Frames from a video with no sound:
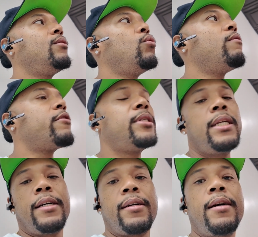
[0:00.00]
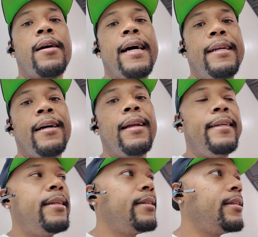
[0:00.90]
whoever is in here, they're kind of
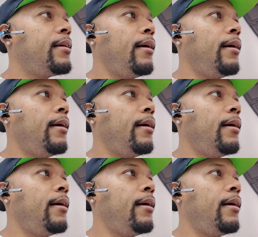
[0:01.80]
clean.